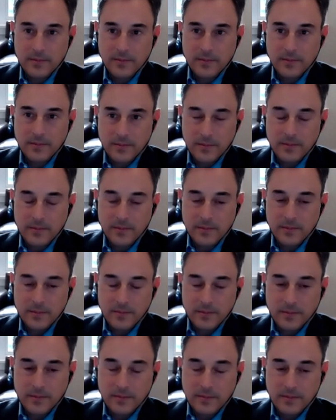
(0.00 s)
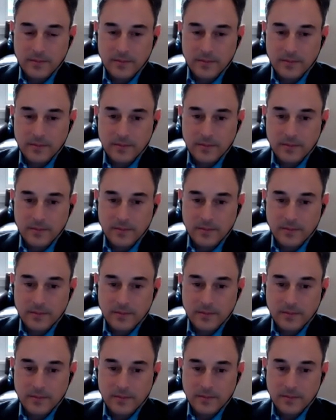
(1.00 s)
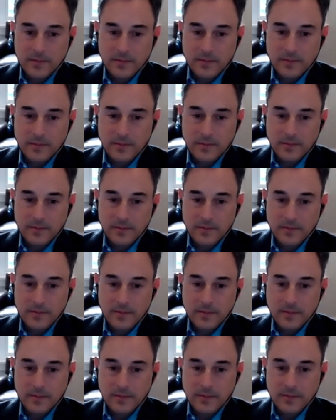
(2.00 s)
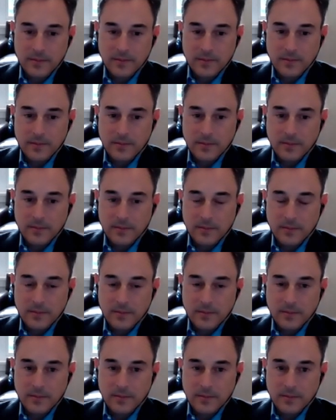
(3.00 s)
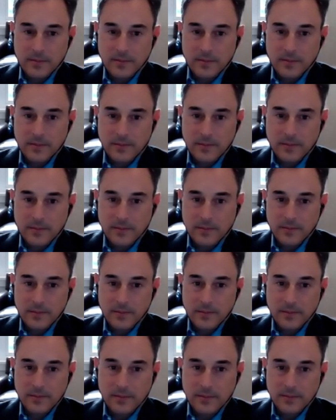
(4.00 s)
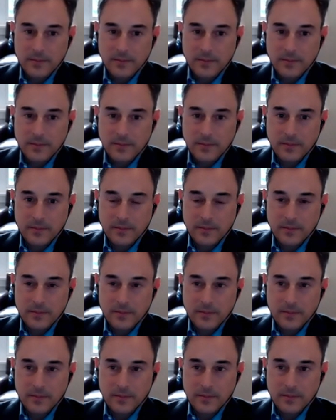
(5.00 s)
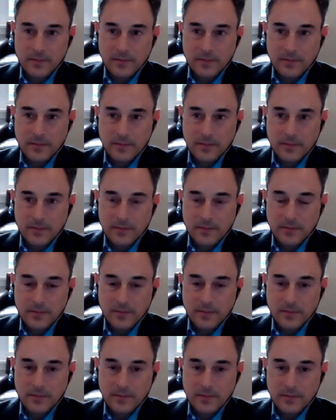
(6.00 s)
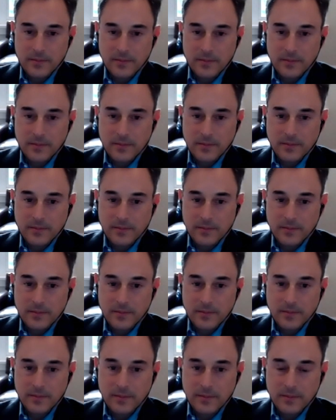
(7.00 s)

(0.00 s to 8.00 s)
The person shown says nothing.